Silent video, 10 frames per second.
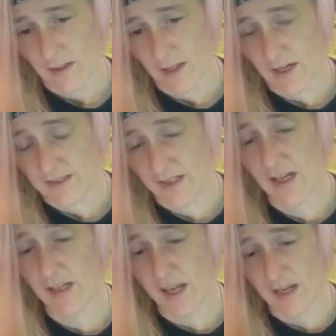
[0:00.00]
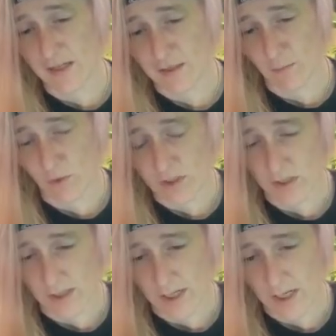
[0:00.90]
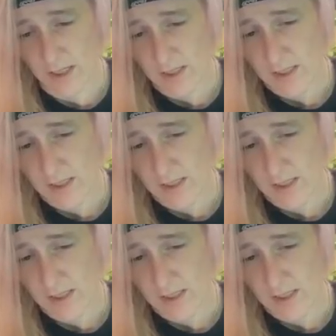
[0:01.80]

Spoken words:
And I sent Candy some wisteria.